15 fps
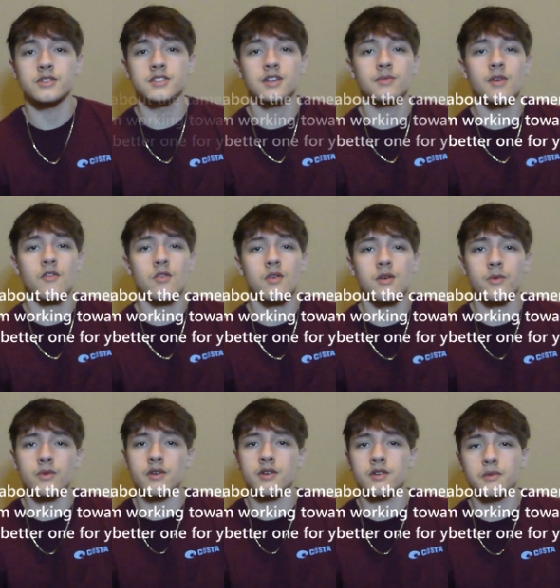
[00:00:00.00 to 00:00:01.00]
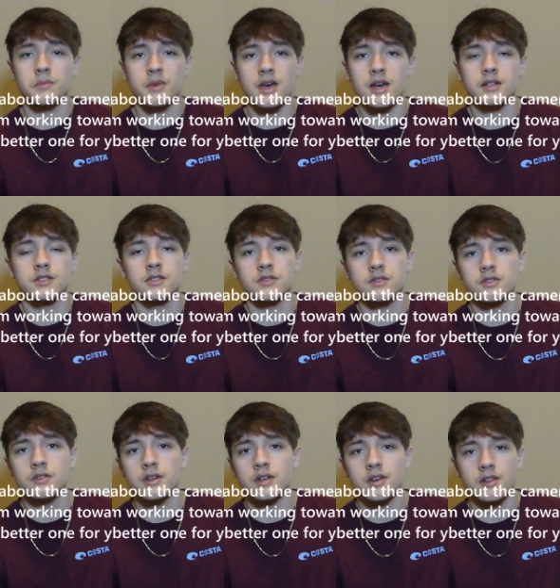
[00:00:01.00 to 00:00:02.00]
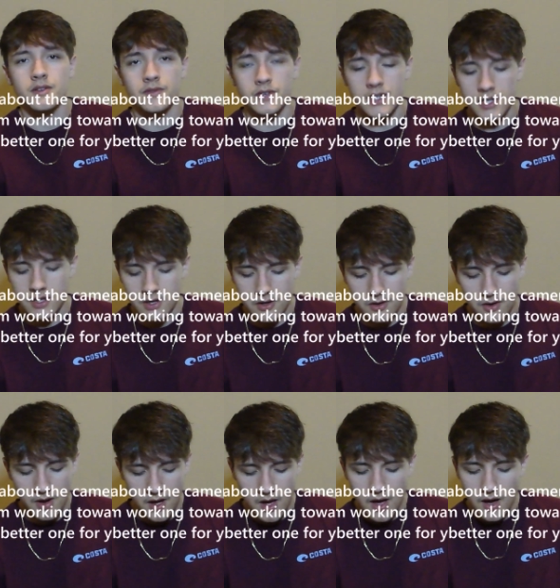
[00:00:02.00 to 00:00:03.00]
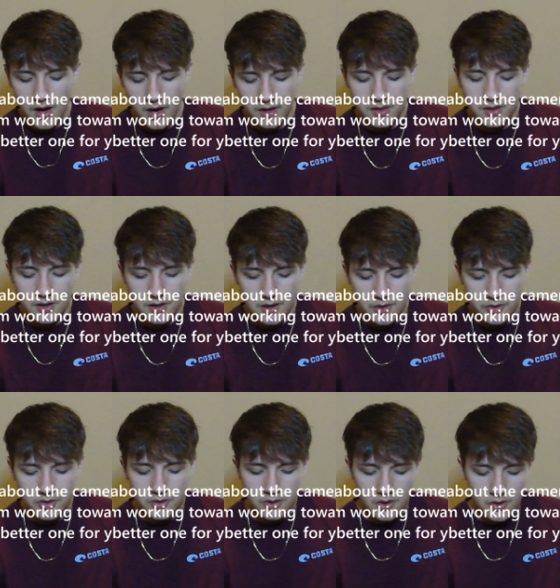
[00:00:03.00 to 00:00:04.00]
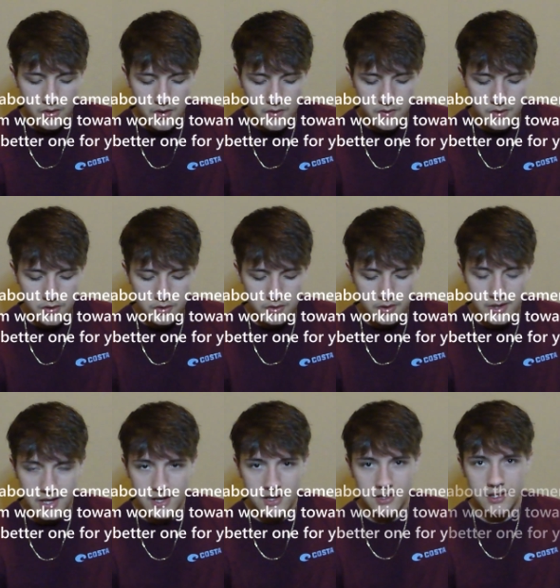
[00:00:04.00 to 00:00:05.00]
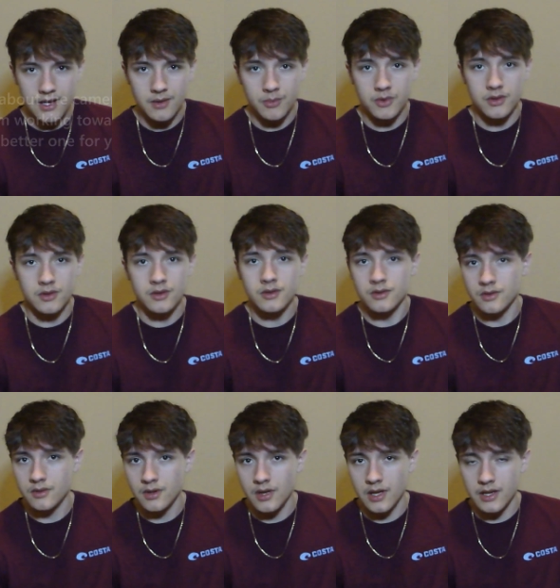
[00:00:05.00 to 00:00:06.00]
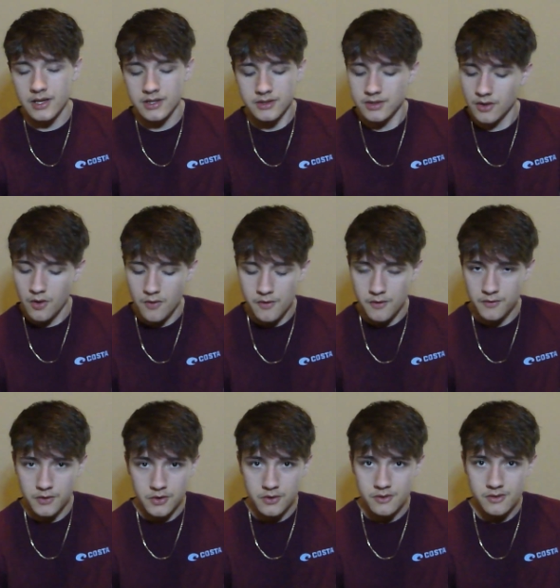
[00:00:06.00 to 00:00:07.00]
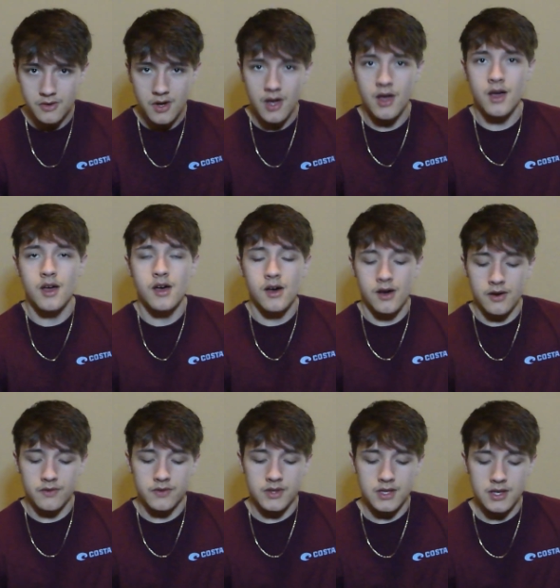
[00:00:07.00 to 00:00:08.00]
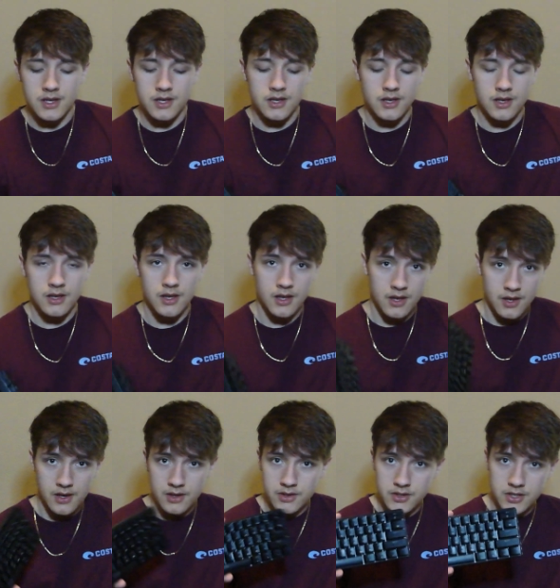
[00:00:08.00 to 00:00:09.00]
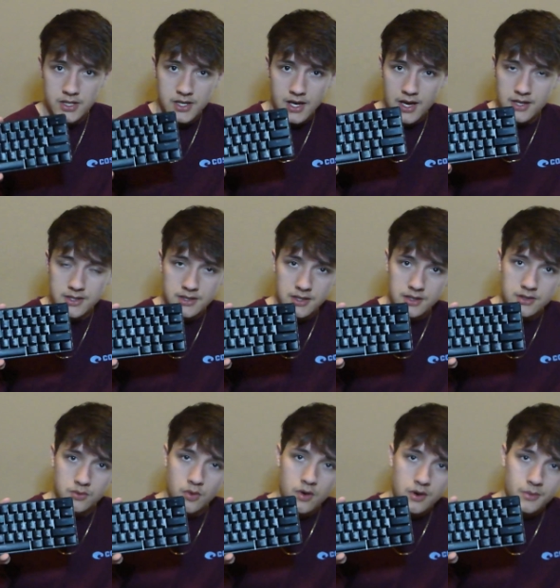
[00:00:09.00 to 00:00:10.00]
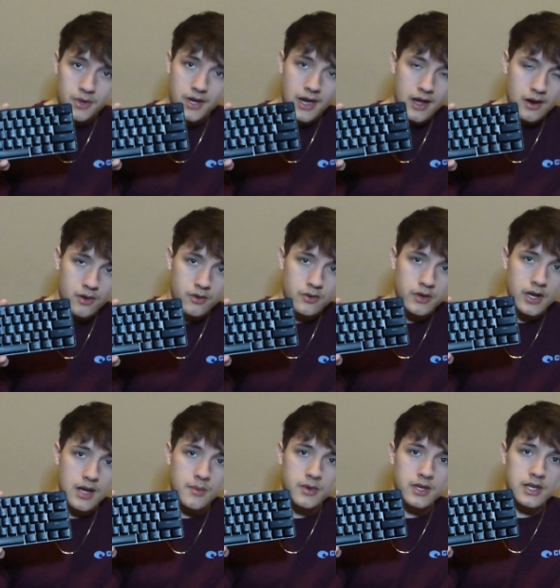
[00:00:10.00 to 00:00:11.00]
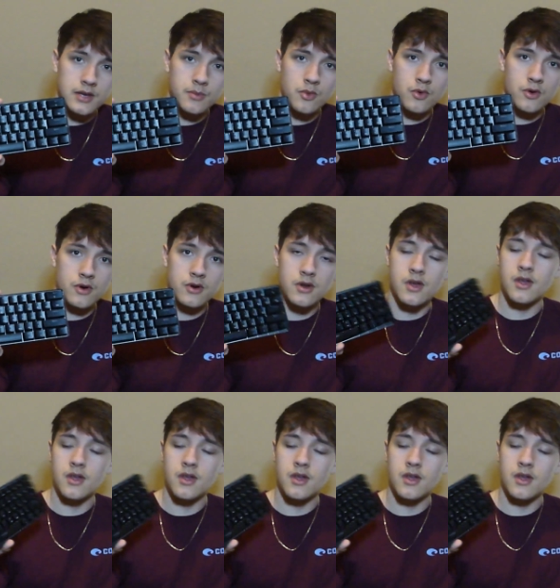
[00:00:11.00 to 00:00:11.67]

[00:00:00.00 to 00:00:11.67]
What's up everyone, welcome back to another video. I thought I would go over and do an in-depth, overview of the GK61 mechanical gaming keyboard.